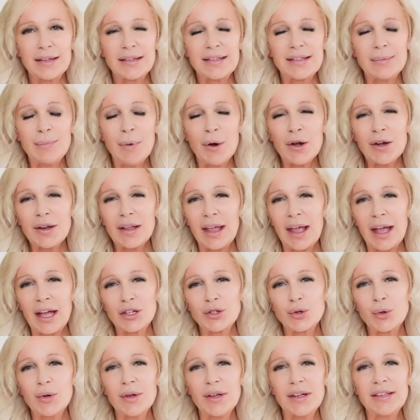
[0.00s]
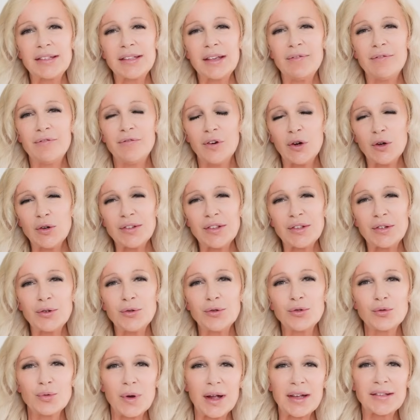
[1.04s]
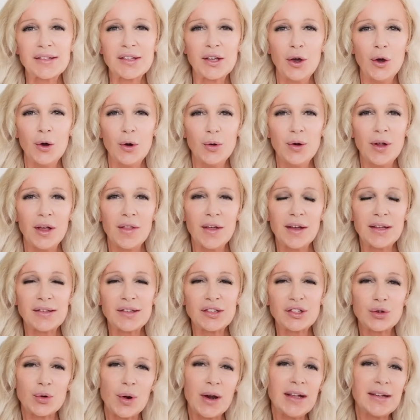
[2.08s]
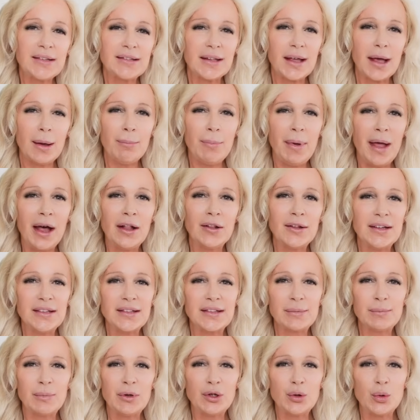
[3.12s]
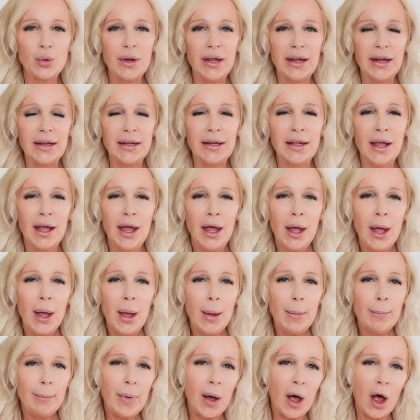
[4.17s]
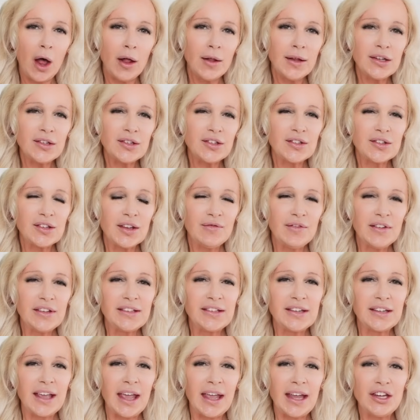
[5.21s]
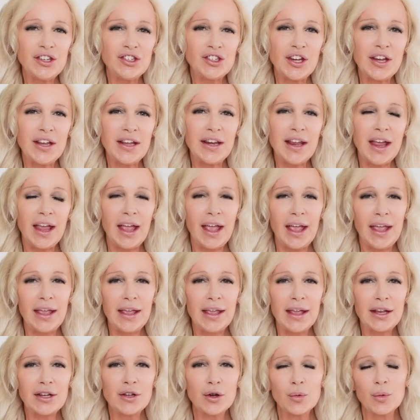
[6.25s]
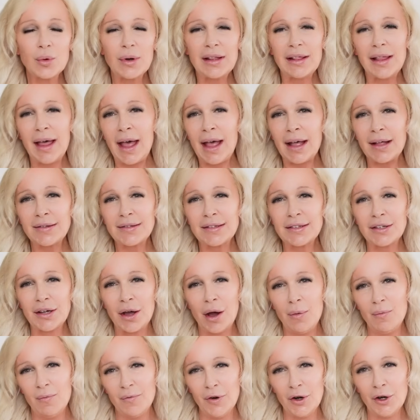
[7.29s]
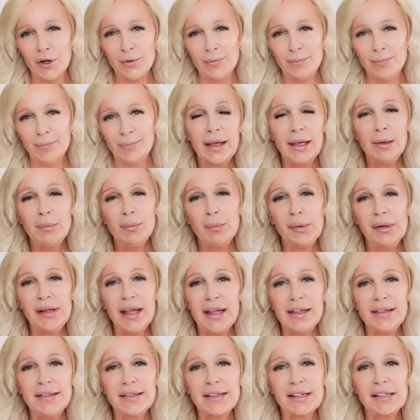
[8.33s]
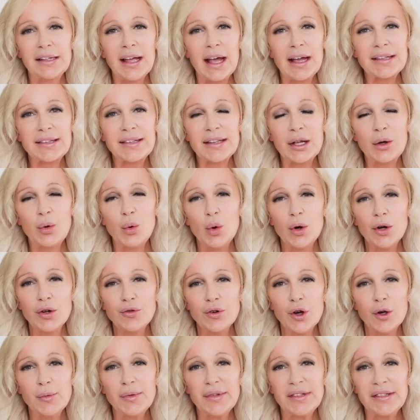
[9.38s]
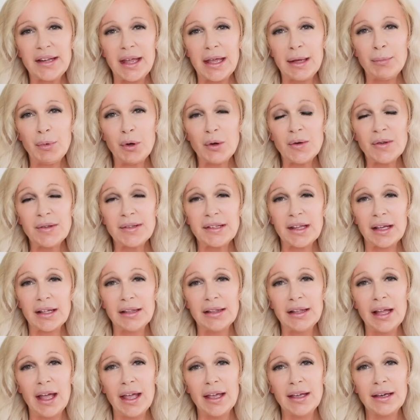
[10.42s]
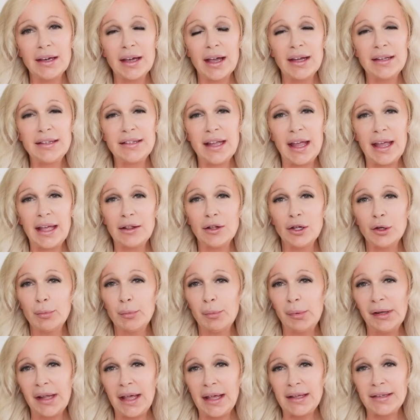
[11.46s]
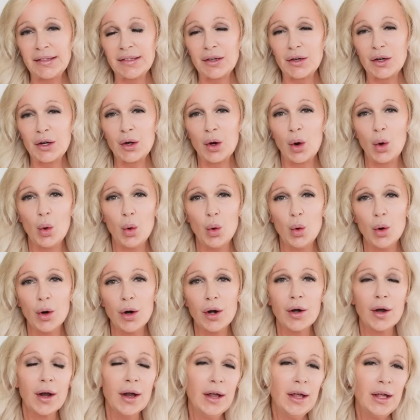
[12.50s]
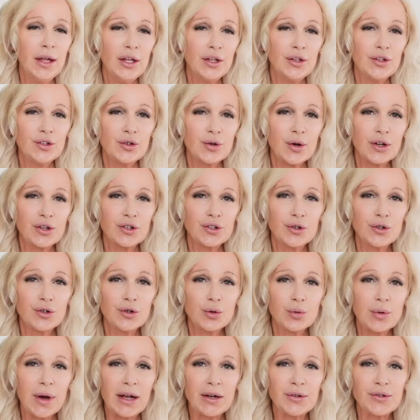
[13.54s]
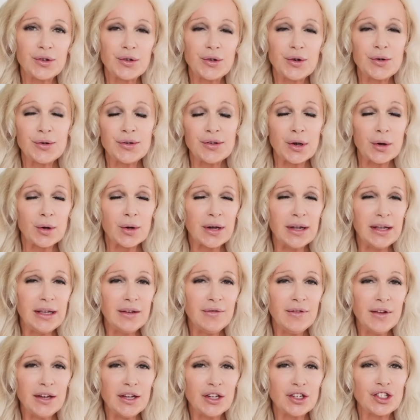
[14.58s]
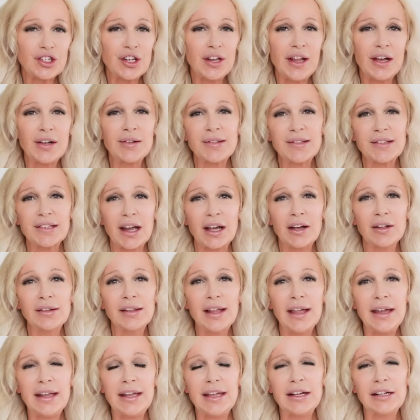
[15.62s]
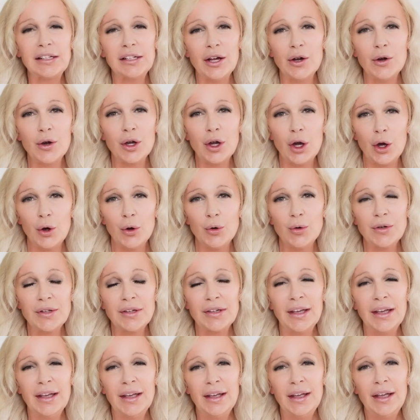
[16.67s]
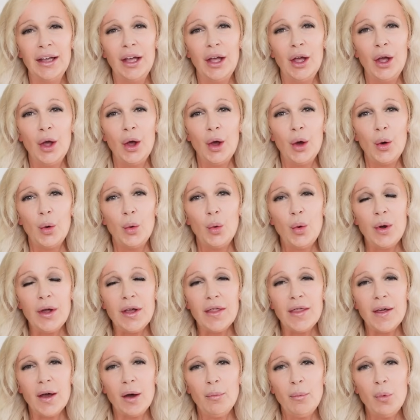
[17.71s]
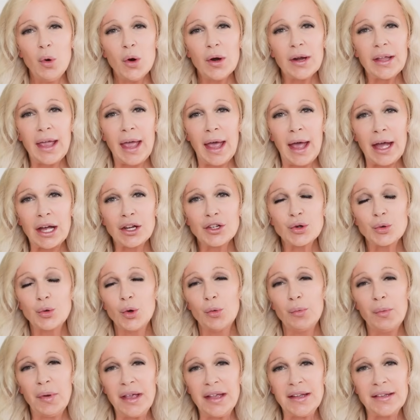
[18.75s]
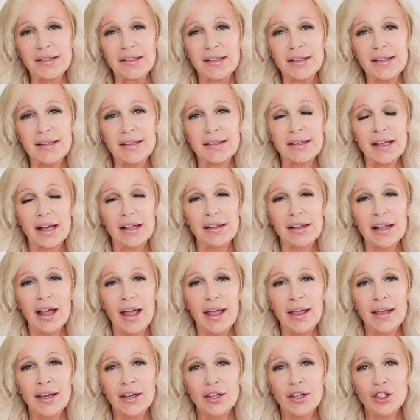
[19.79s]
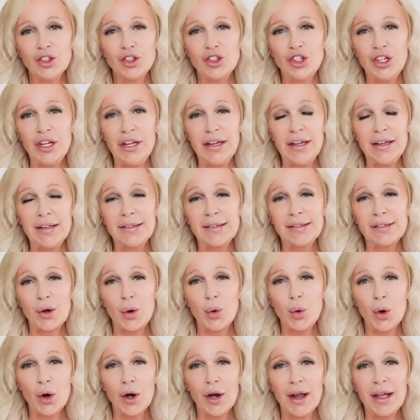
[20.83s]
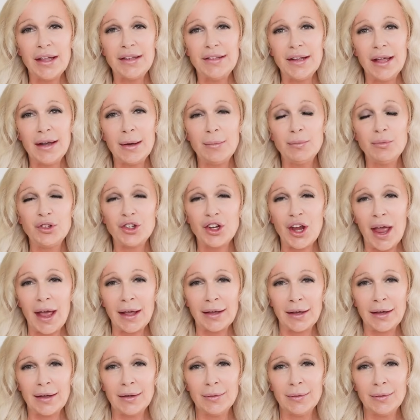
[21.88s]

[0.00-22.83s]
Smart casual is a versatile dress code that strikes a balance between polished sophistication and relaxed comfort. It blends classic wardrobe staples like a tailored blazer or structured trousers or even a Chanel style lady coat with more casual pieces like jeans or a denim jacket.